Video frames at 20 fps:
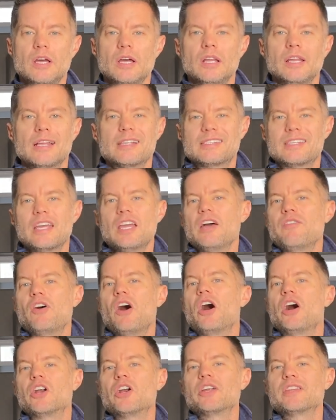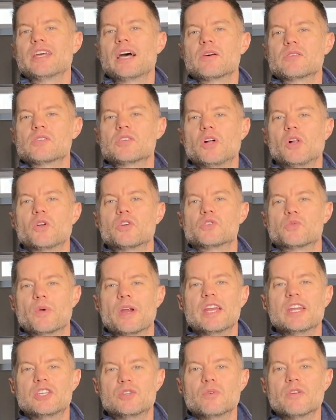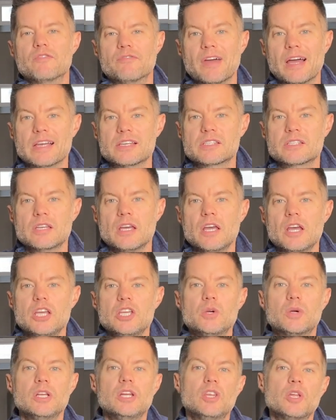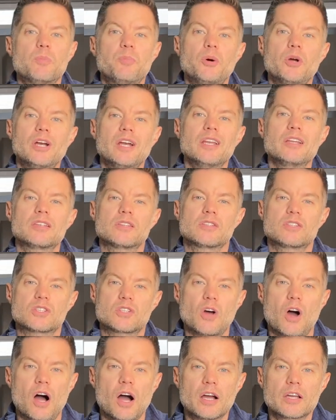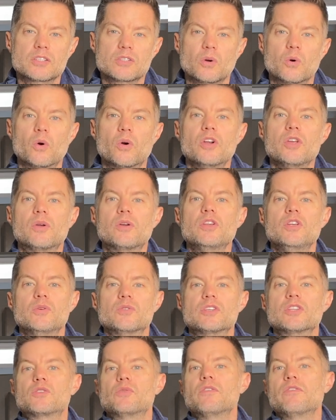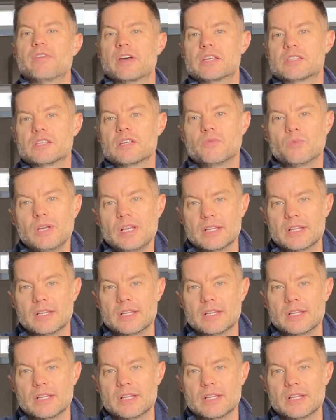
Let's say you have $100,000 ready to invest. You can either put it into stocks or you can use it to invest in real